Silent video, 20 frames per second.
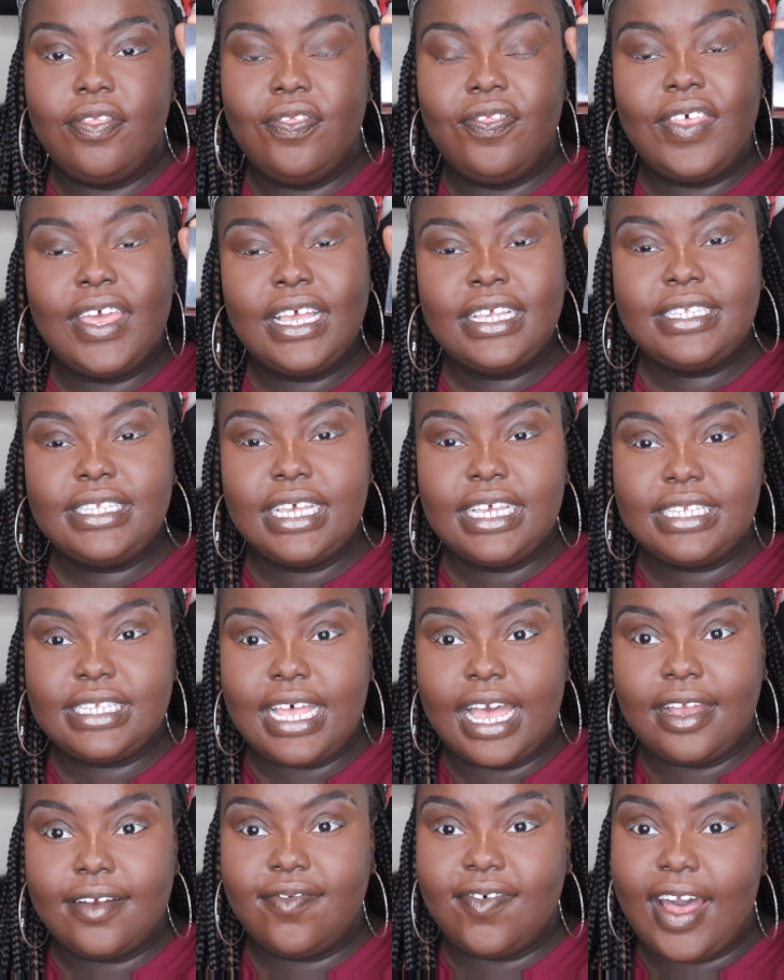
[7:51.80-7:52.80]
this is
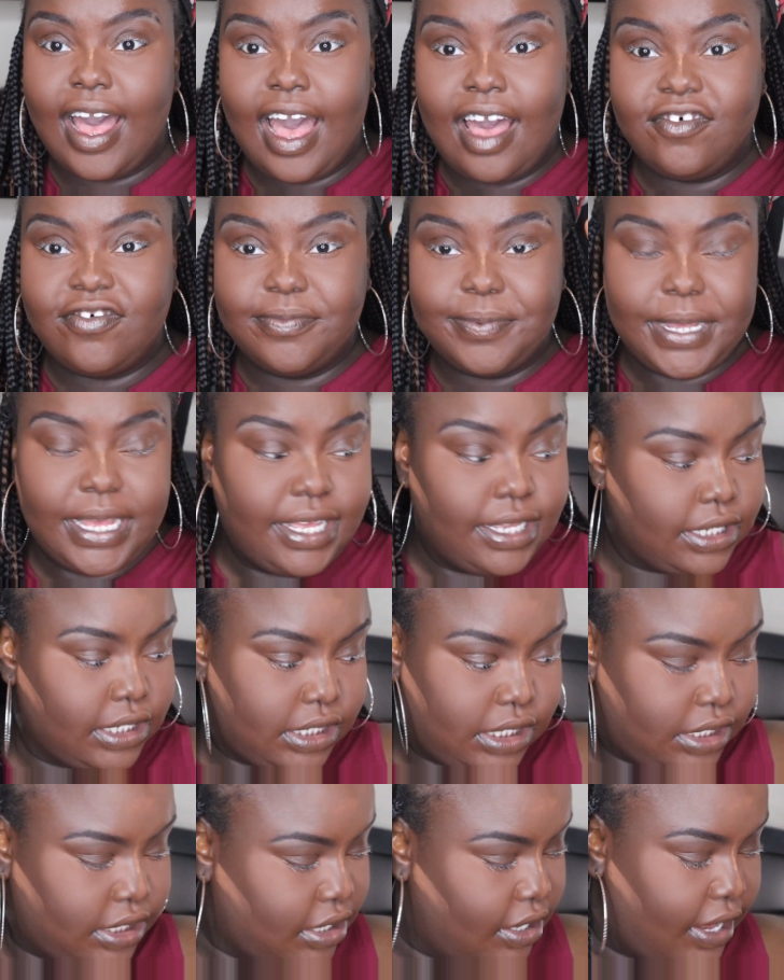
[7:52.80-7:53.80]
like five
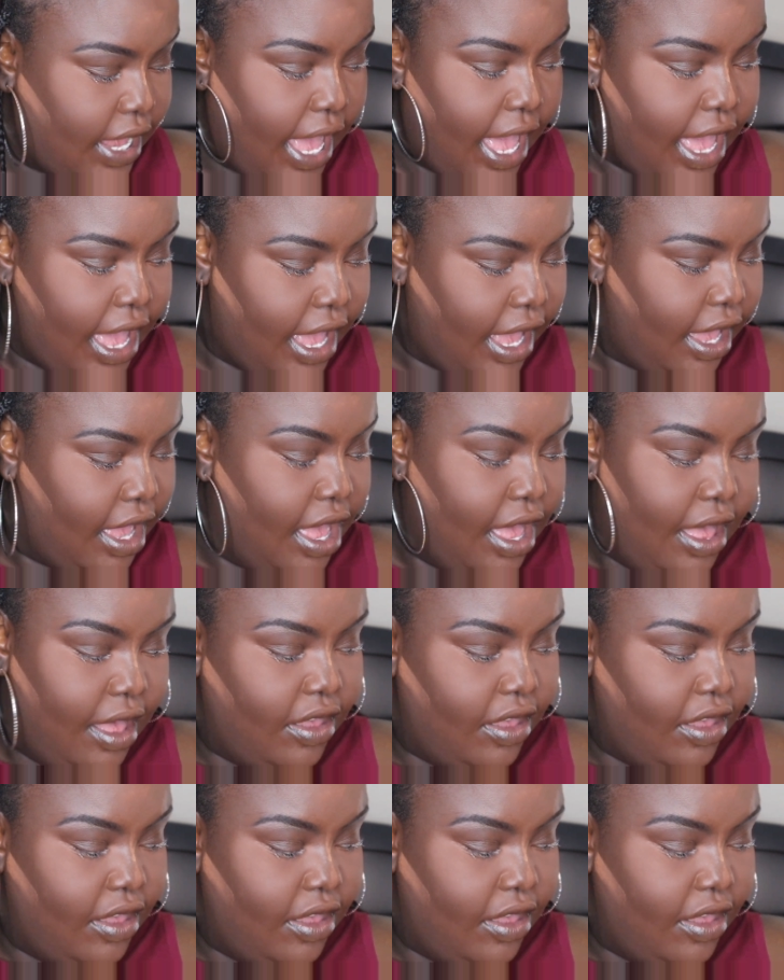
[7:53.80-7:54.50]
bucks, okay?